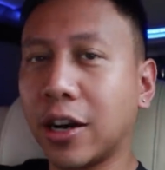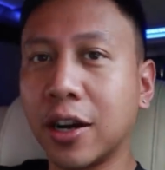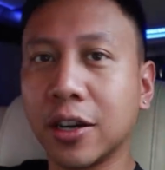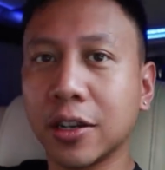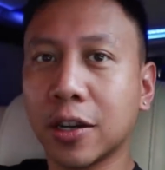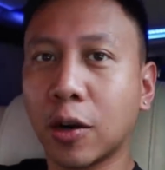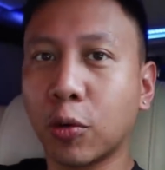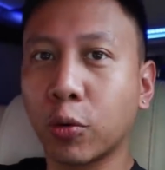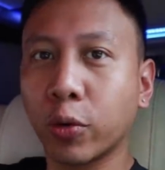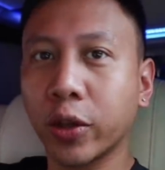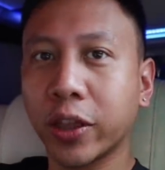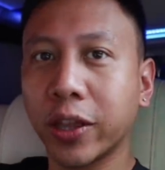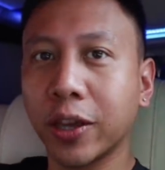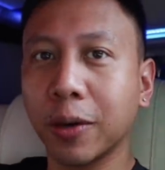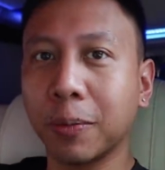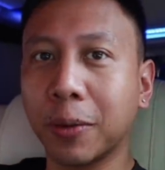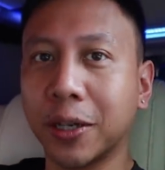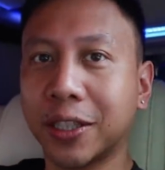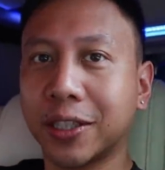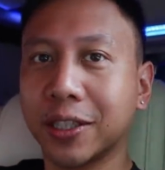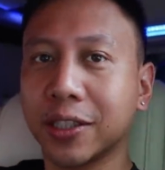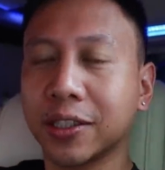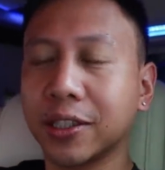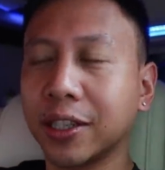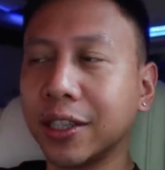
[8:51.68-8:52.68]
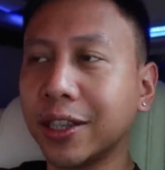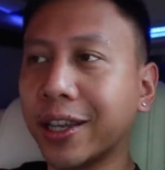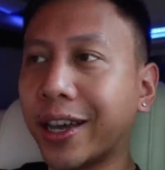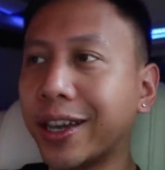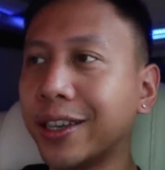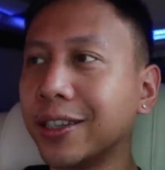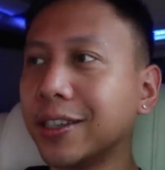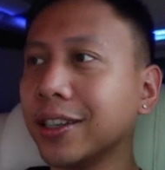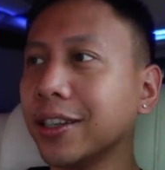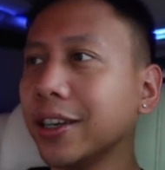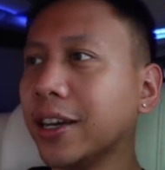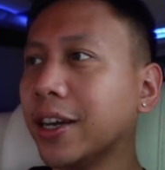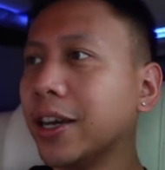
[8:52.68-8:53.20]
hung out with him at
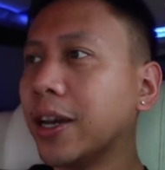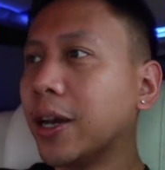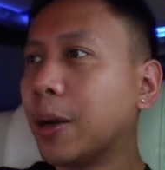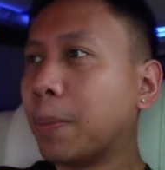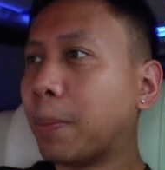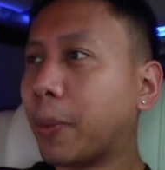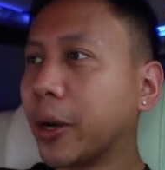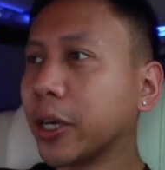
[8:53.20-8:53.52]
Disneyland?